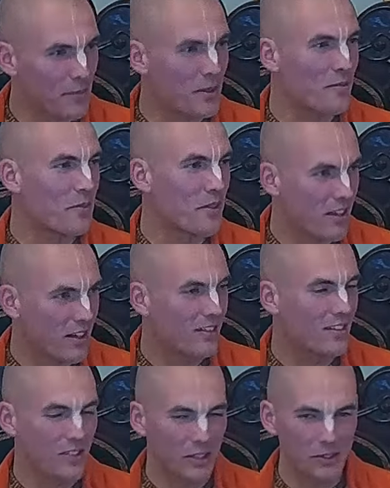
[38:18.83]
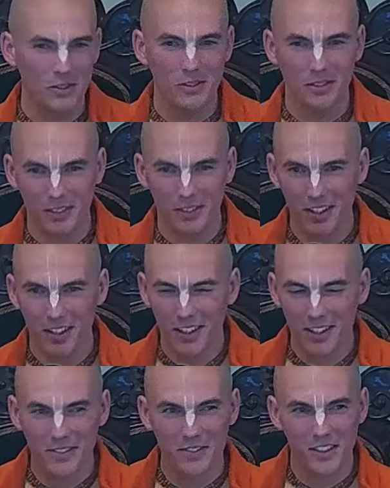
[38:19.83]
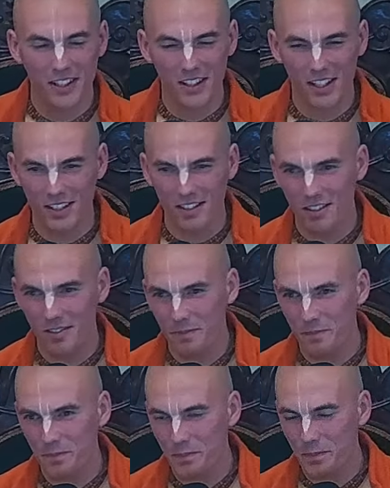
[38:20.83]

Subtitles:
a little bit of breathing is also very nice.